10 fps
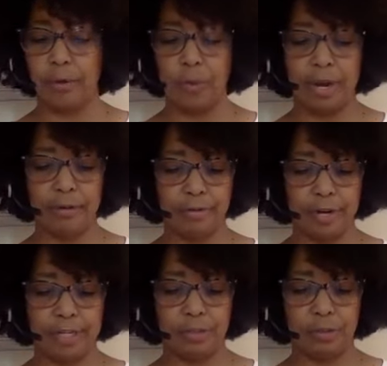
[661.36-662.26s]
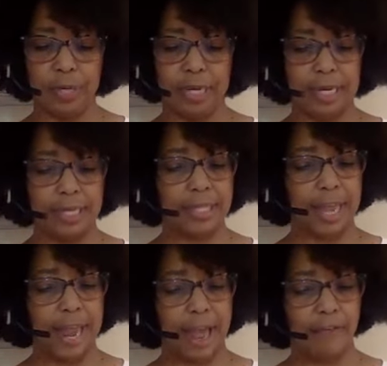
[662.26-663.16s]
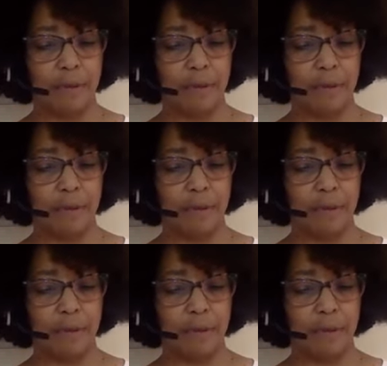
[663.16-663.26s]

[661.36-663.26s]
or whatever instrument it is they have.